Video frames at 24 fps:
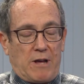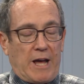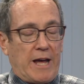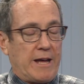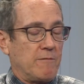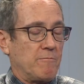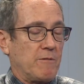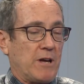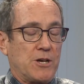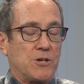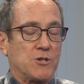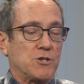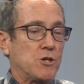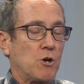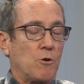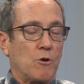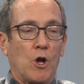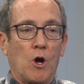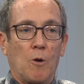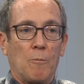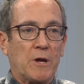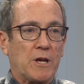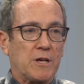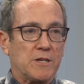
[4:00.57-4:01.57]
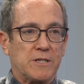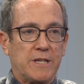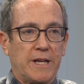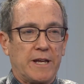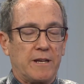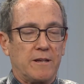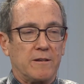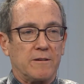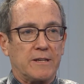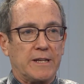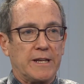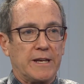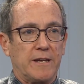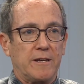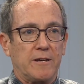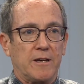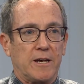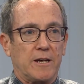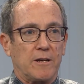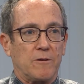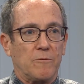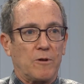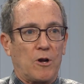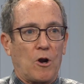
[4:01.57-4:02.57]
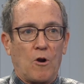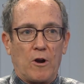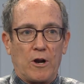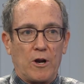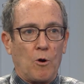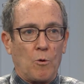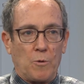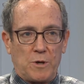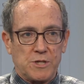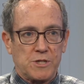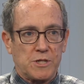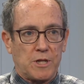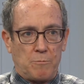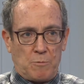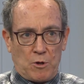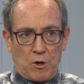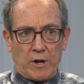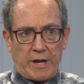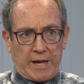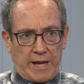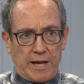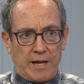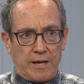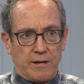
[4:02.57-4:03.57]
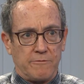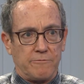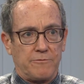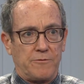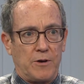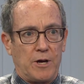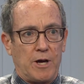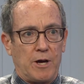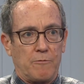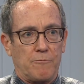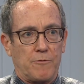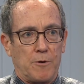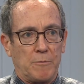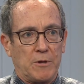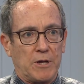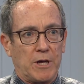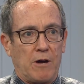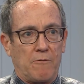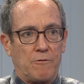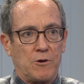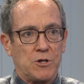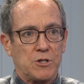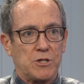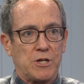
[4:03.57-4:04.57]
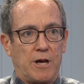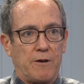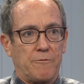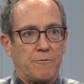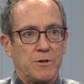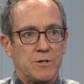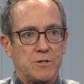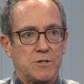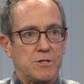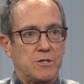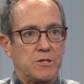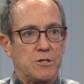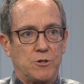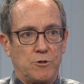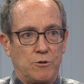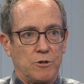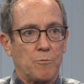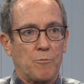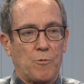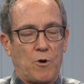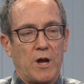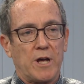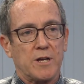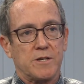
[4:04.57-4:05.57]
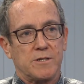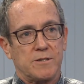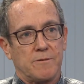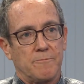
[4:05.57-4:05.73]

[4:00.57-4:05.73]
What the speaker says: I just don't know, because they aren't always communicative from the governor's office to the press.